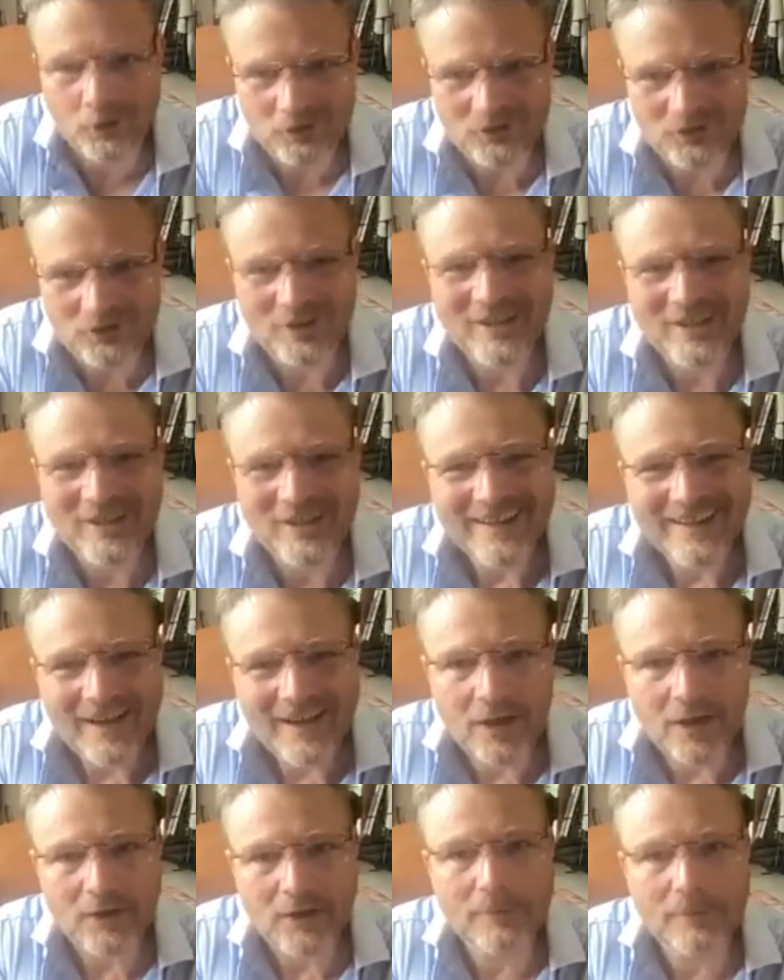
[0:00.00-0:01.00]

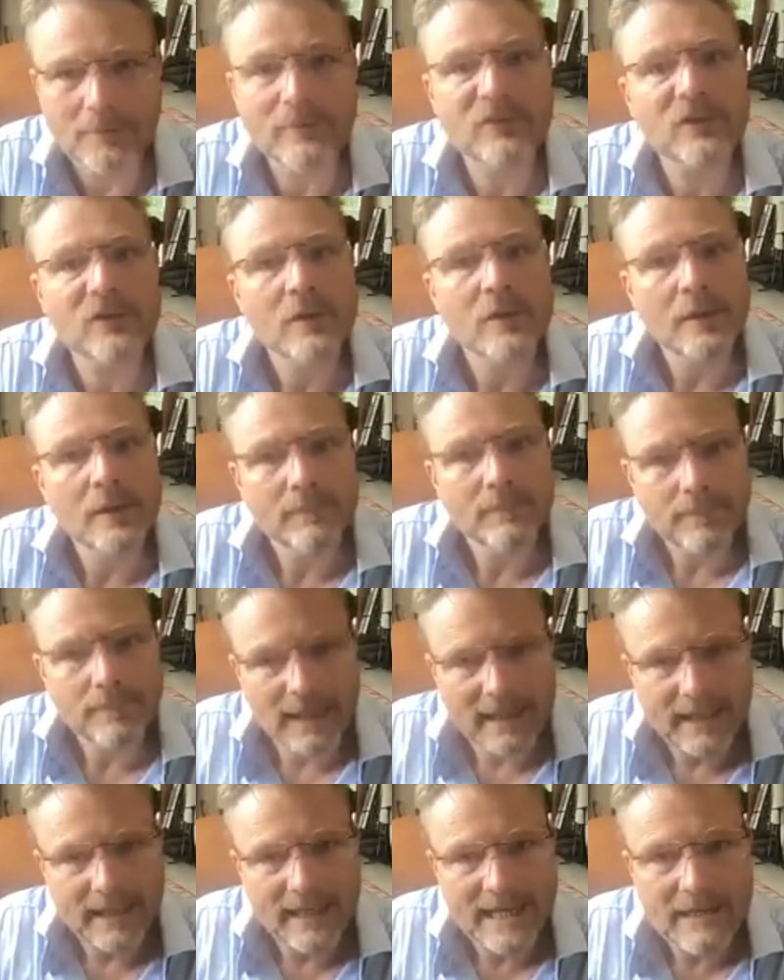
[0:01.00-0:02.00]
homes. But
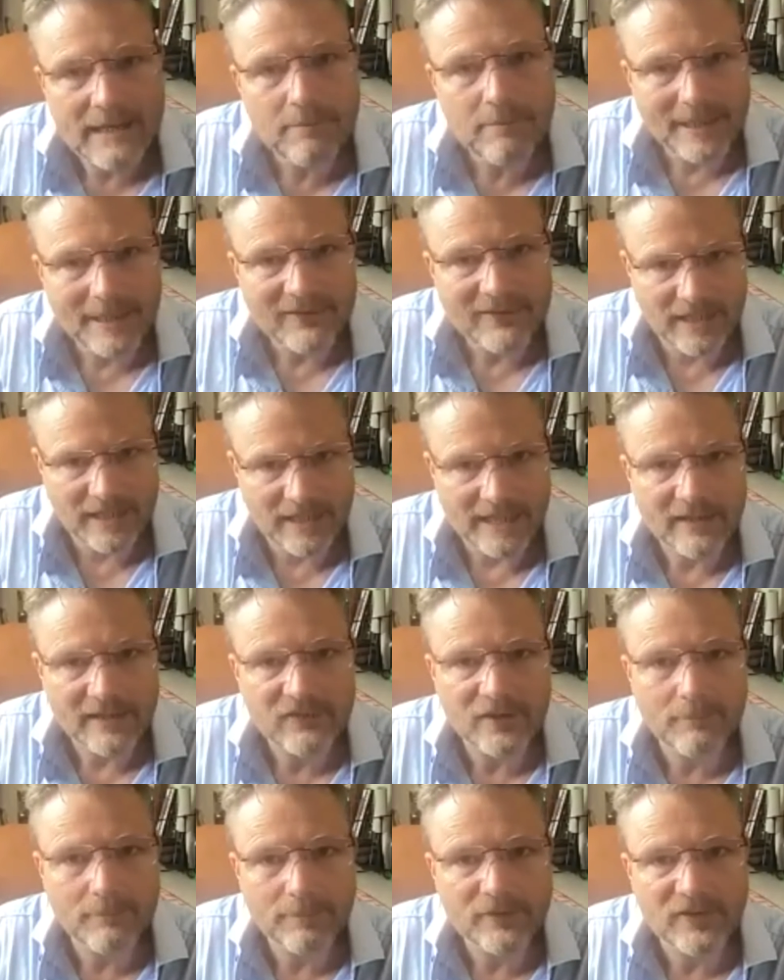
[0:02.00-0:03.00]
in business, in
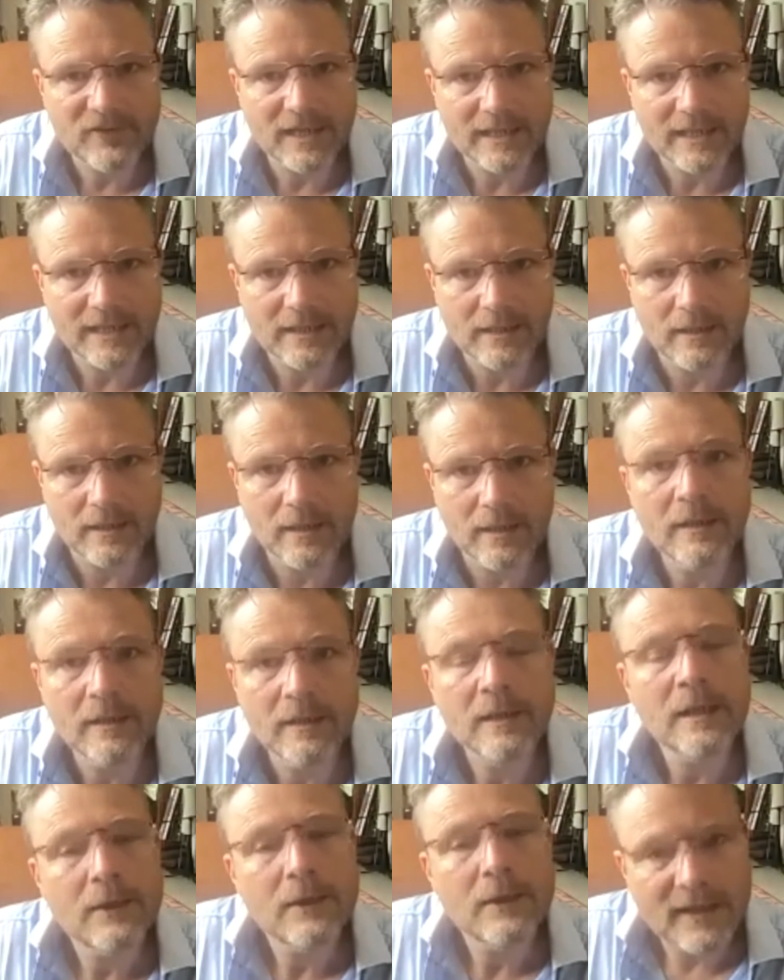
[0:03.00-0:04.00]
particular, there's a
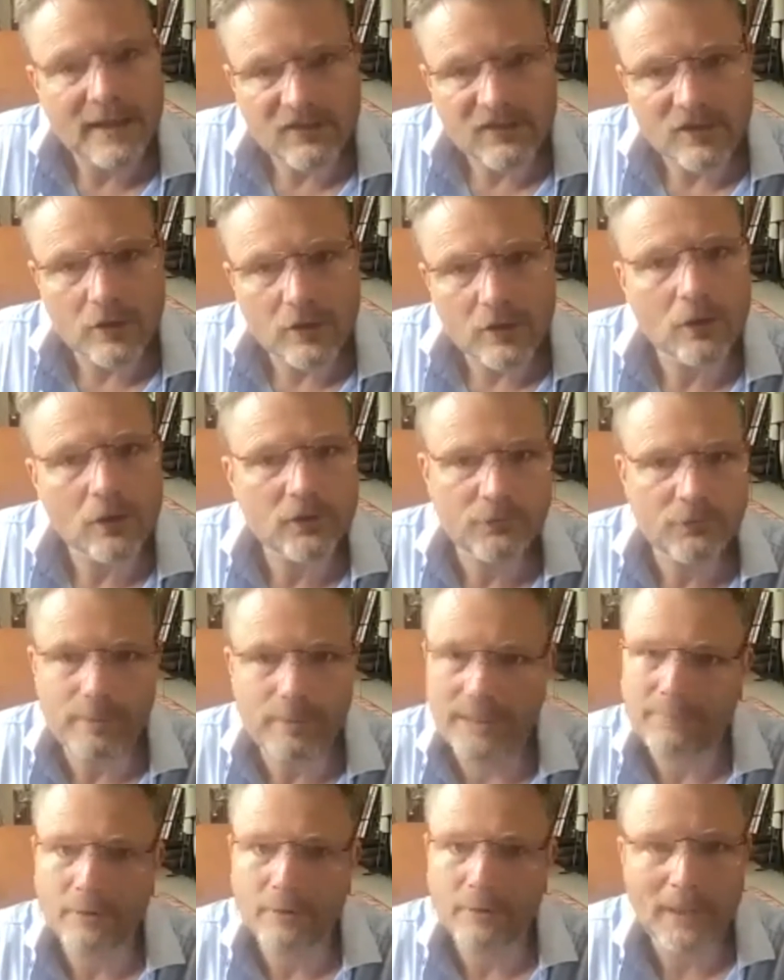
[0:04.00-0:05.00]
lot of people who had
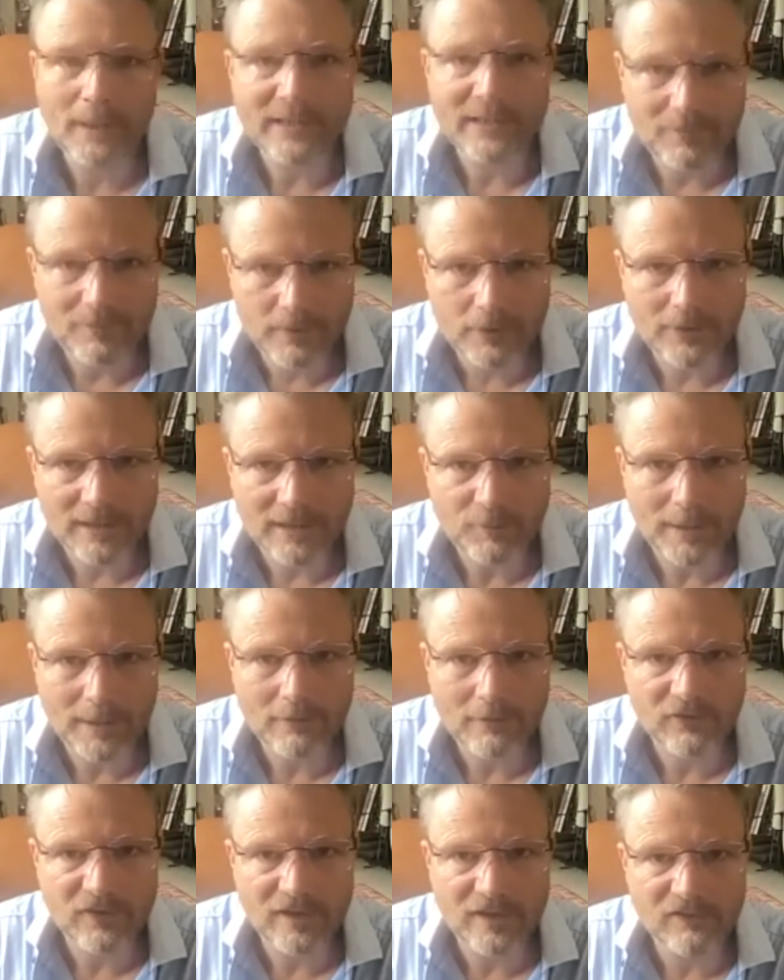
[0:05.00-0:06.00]
similar experiences
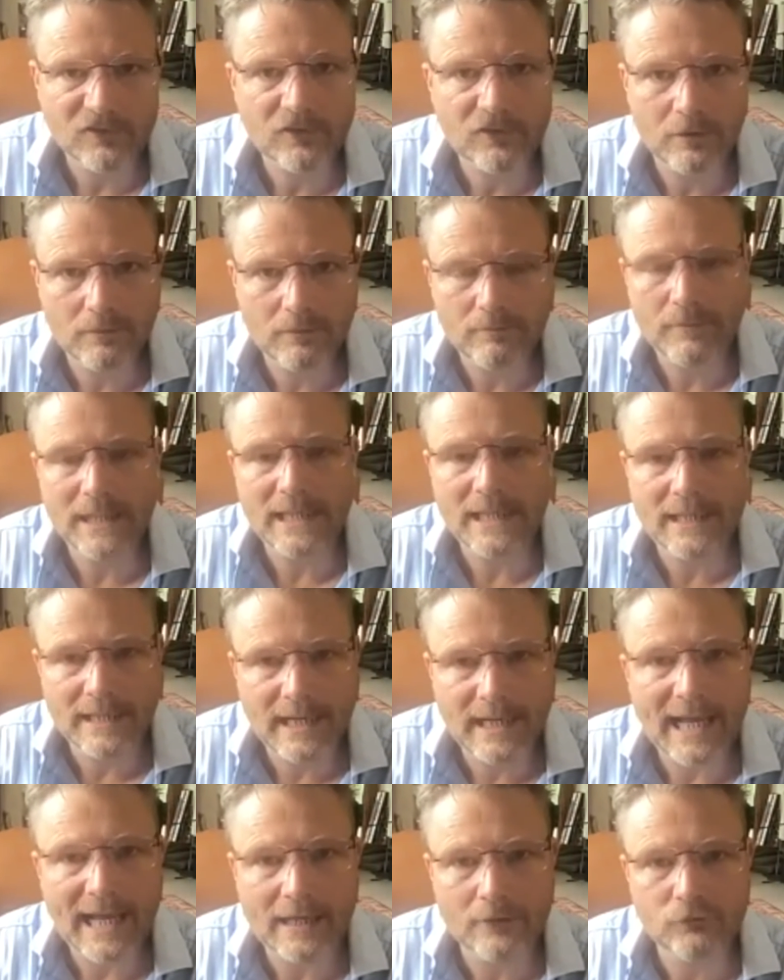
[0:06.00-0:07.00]
to me and
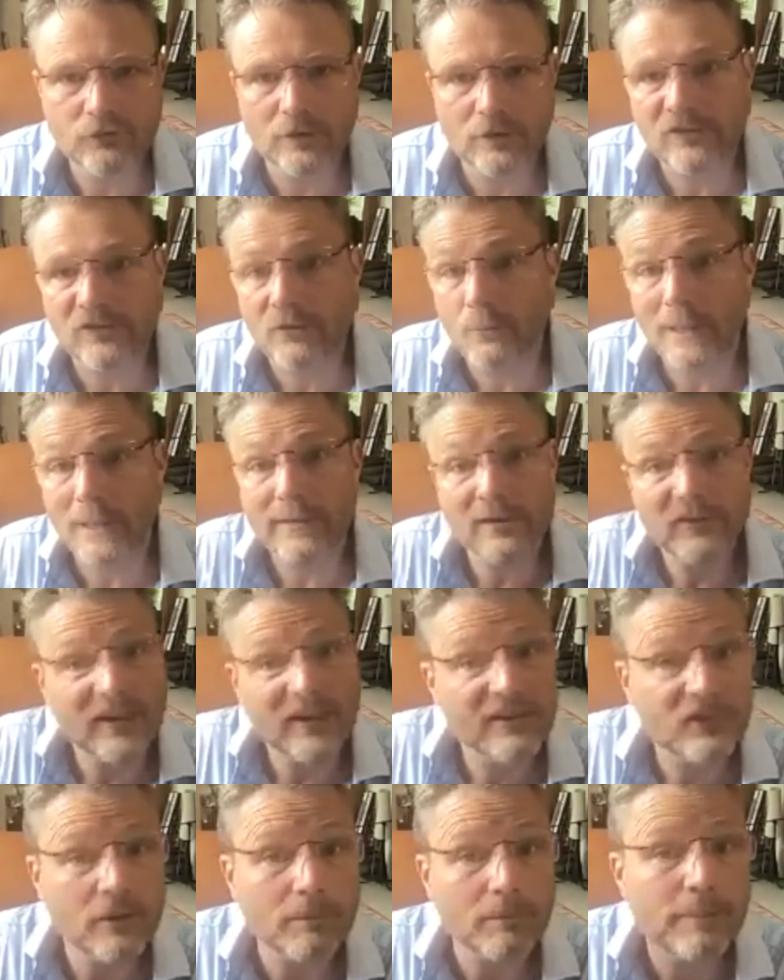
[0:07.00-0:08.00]
Alan Johnson, where the
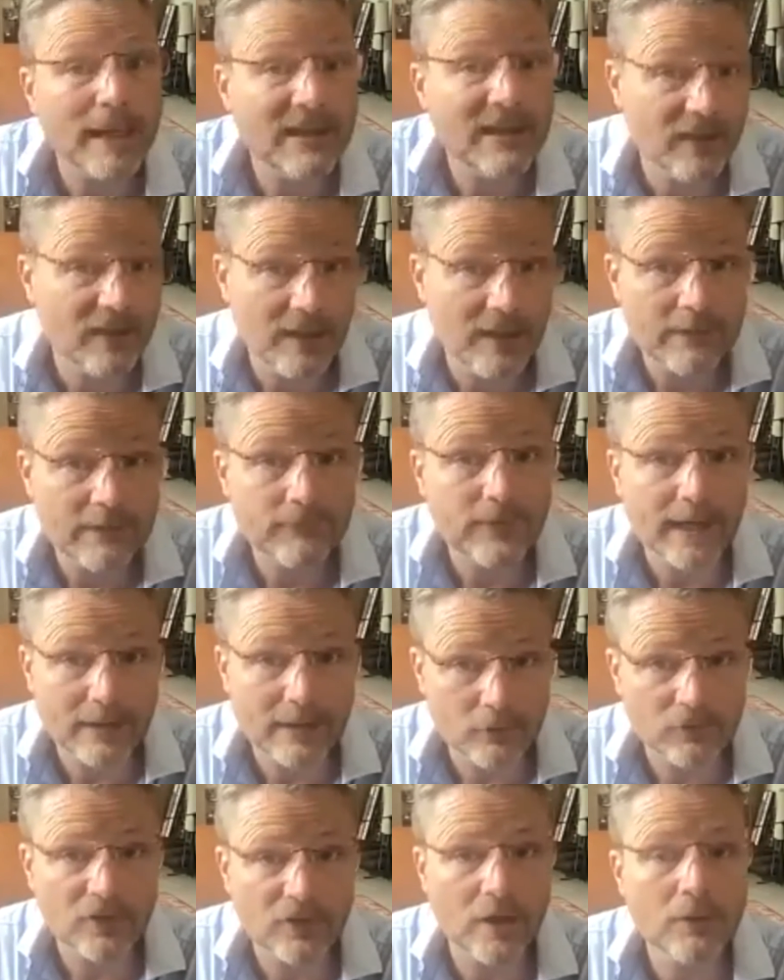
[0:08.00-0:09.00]
system basically
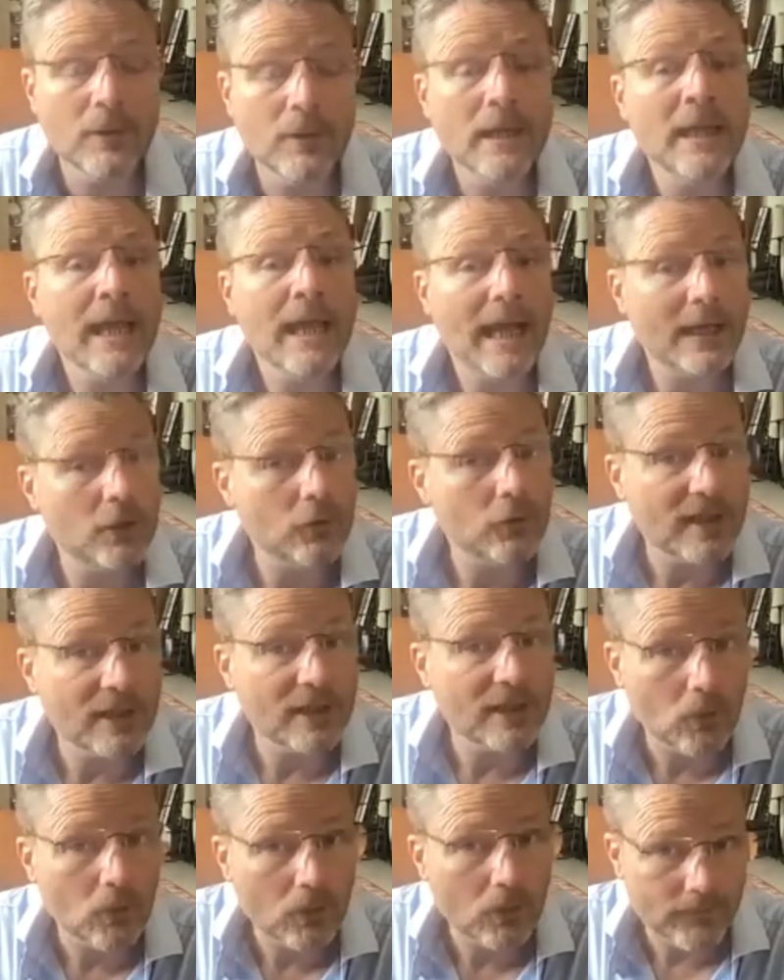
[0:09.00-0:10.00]
failed you and you did
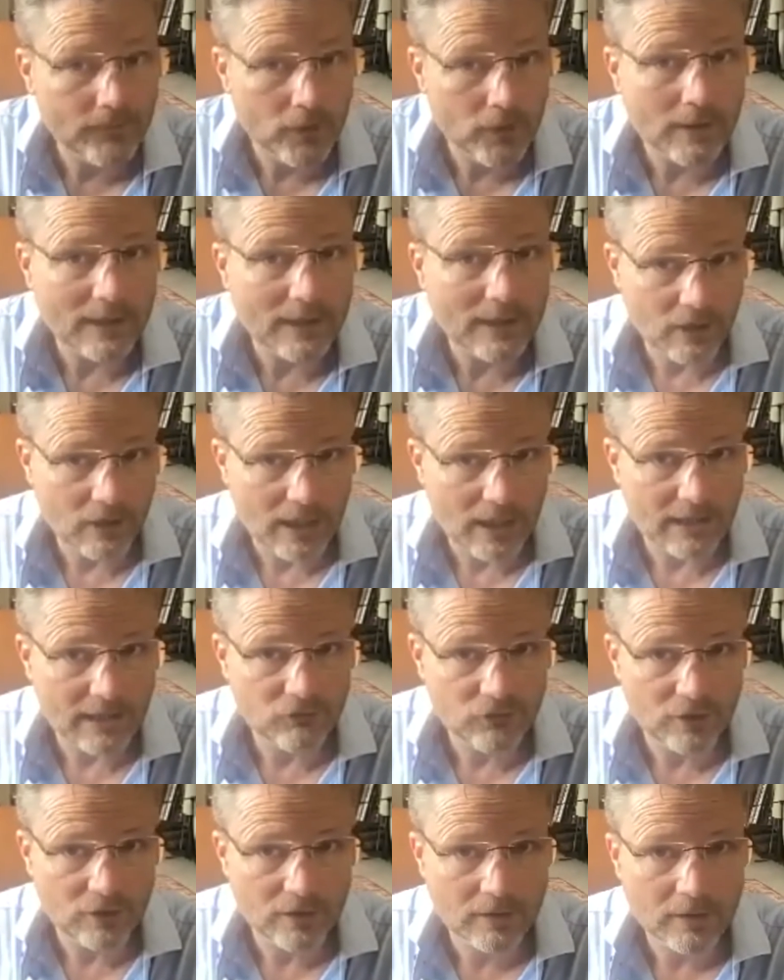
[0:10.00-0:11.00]
all of your
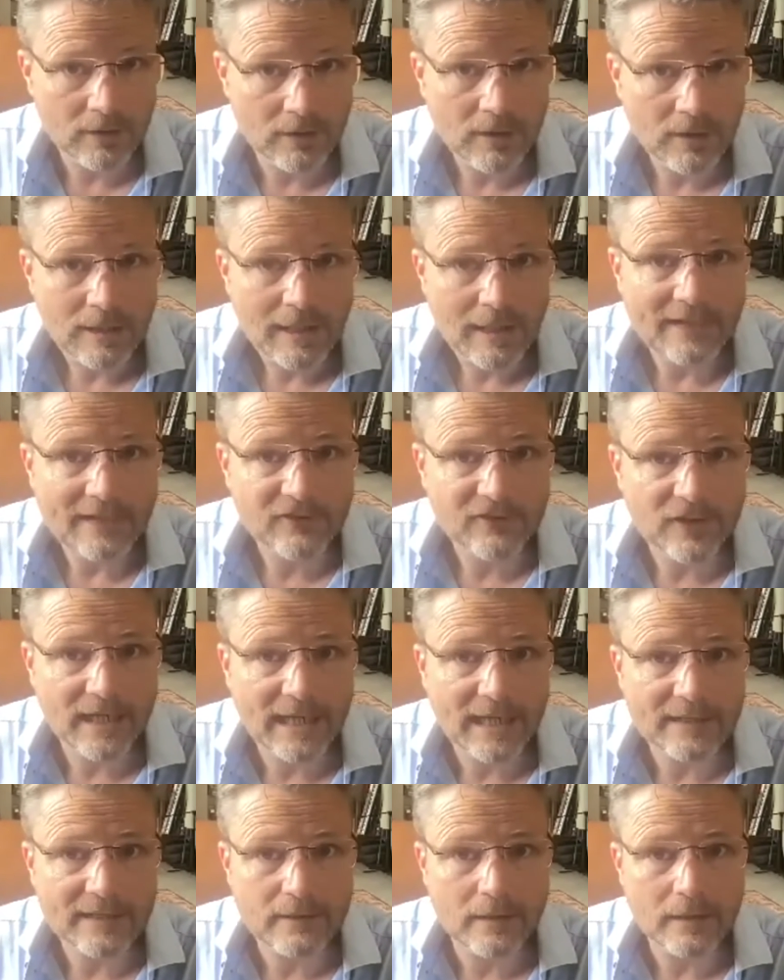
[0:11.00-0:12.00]
education as
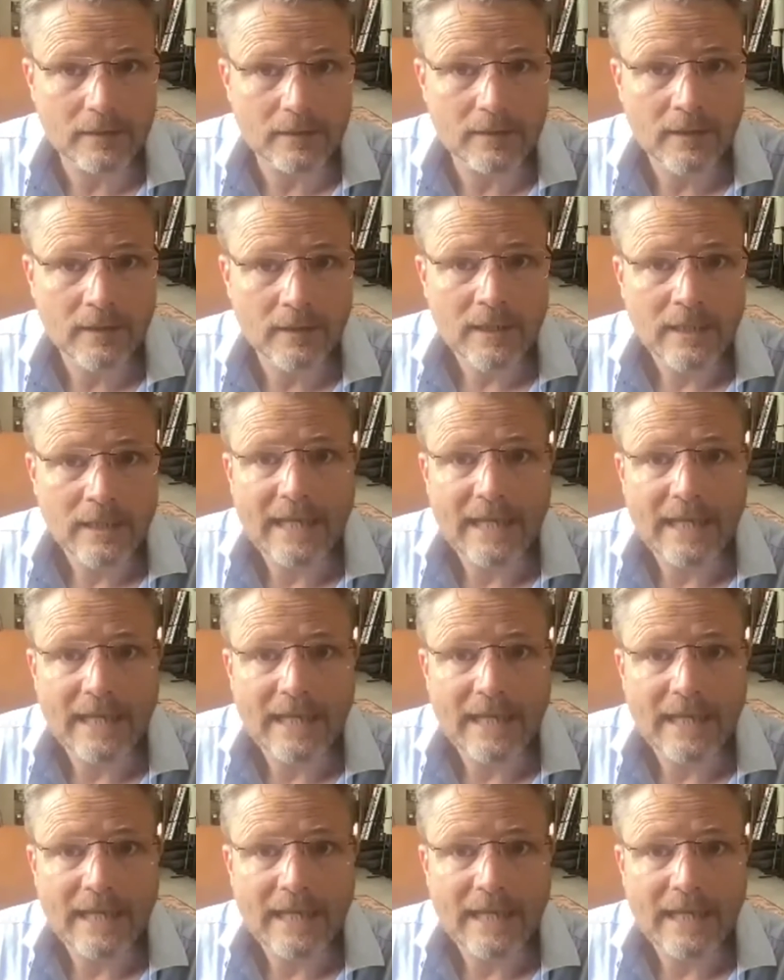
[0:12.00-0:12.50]
an adult.